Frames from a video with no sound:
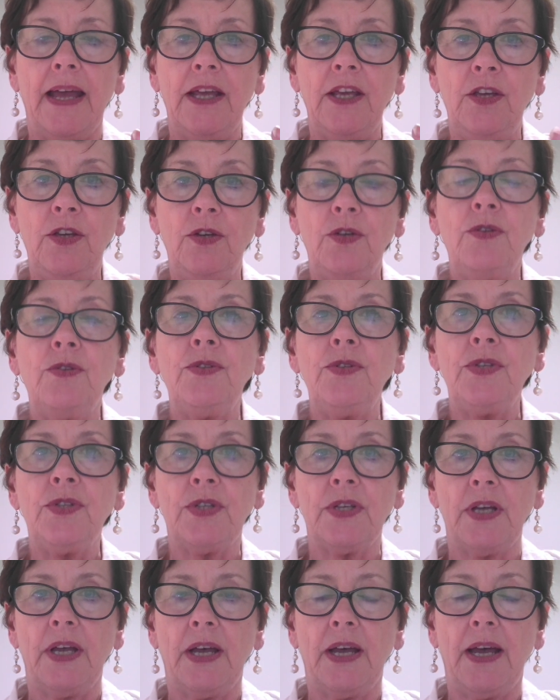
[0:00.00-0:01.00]

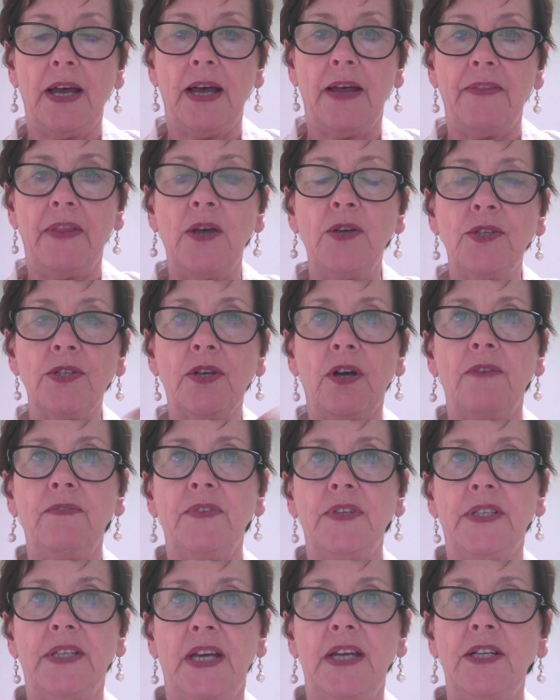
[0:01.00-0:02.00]
use those
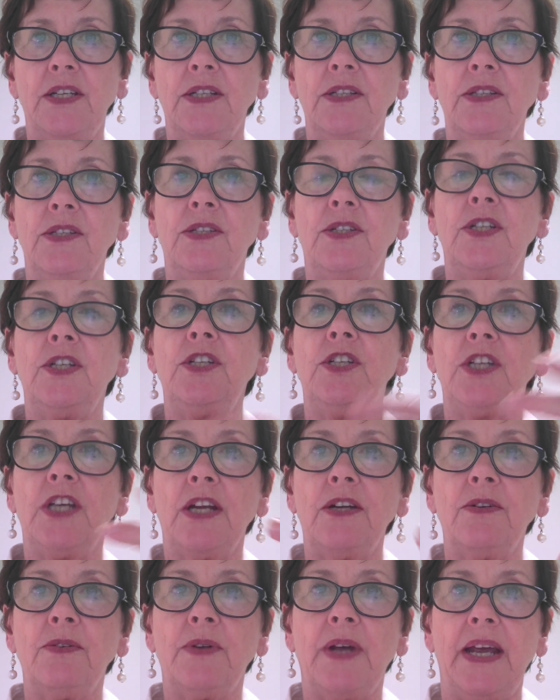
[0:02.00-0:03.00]
conversations to
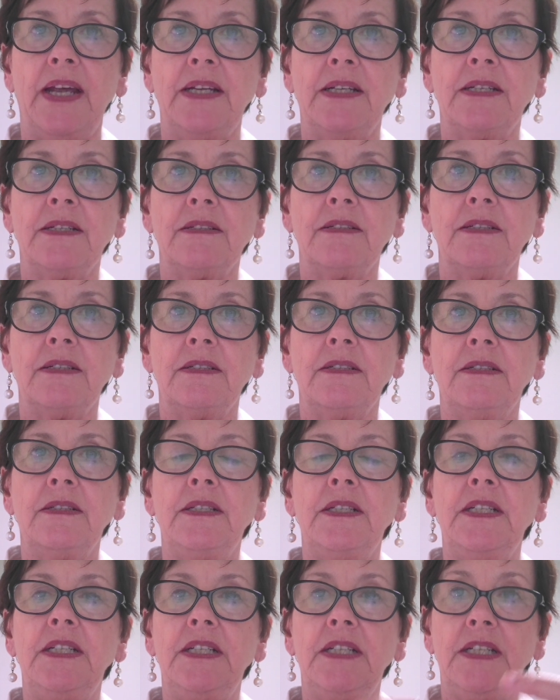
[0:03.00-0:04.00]
generate
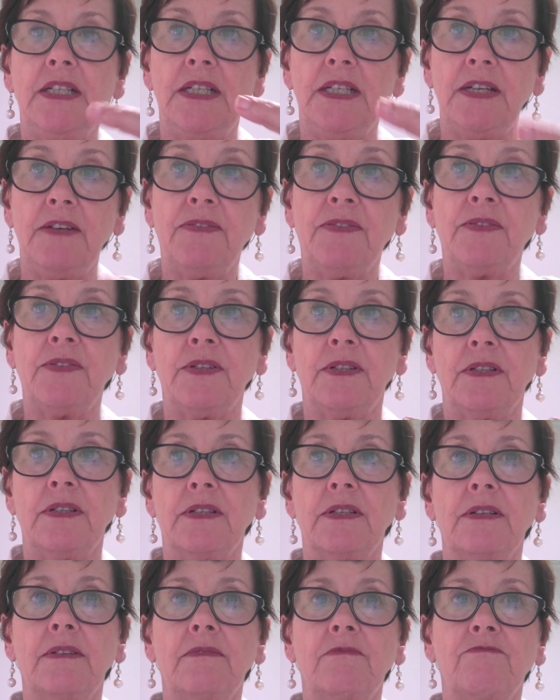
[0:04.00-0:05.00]
different
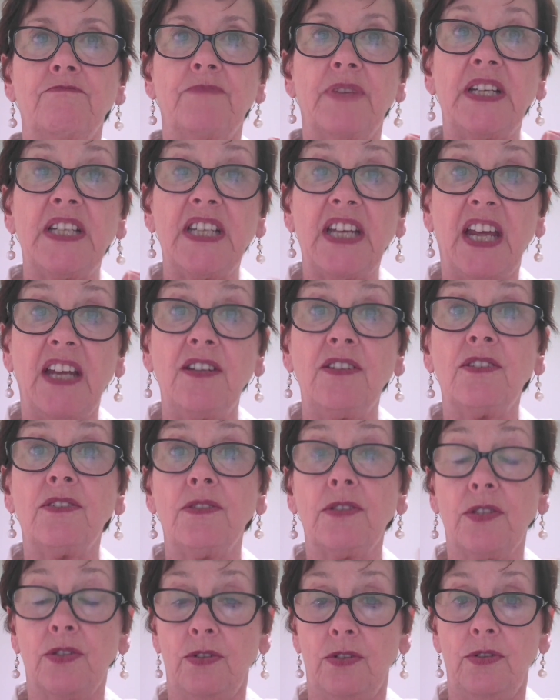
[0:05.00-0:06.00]
potential
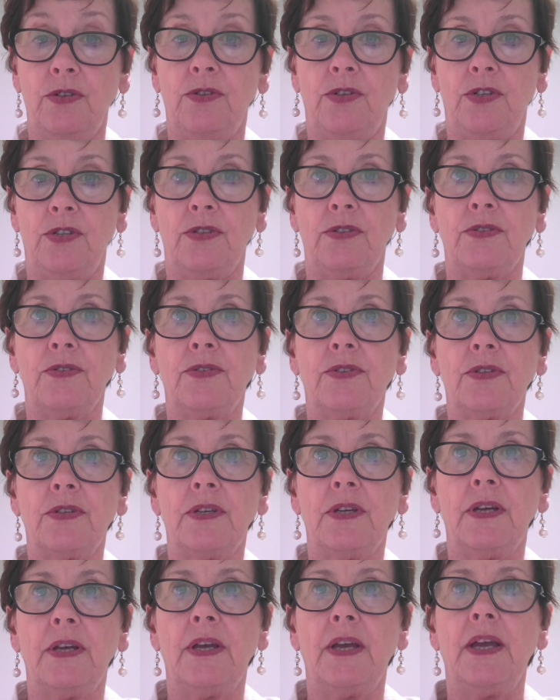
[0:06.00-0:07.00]
solutions
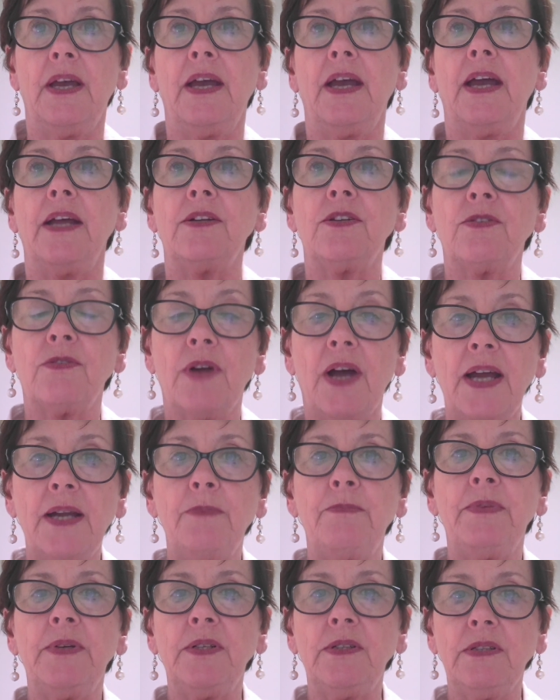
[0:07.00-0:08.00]
and try to
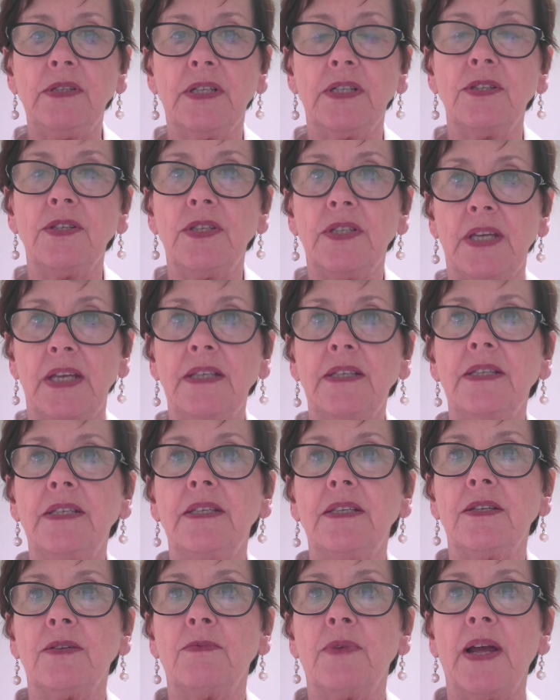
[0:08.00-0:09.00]
build
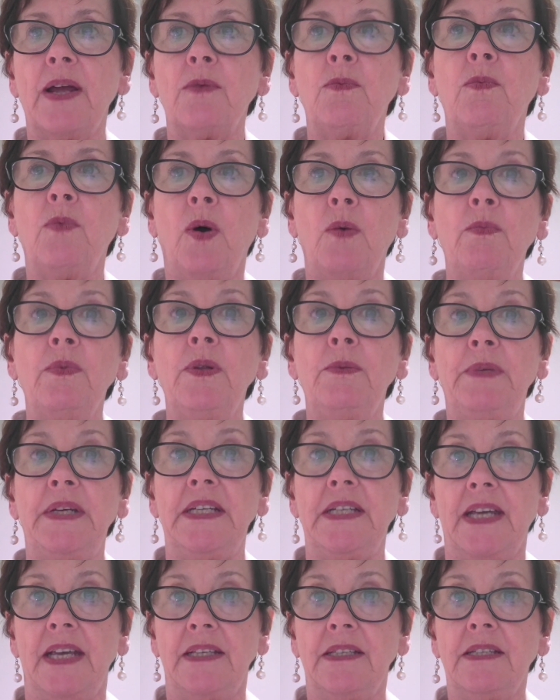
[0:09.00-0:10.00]
consensus around what will be
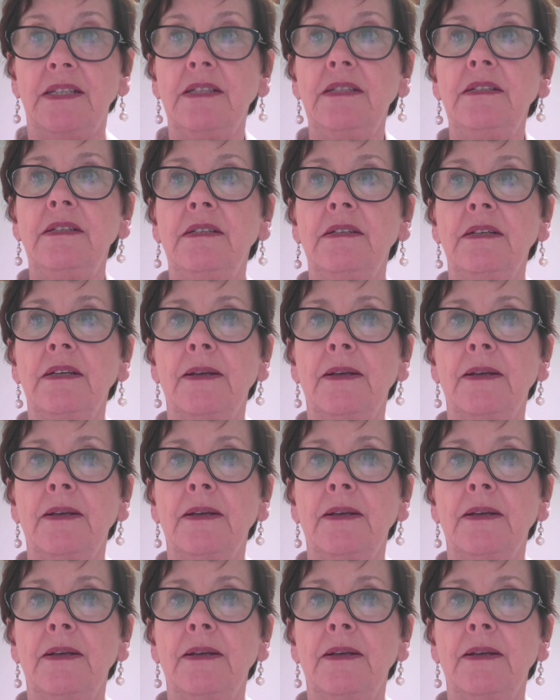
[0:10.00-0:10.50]
tested,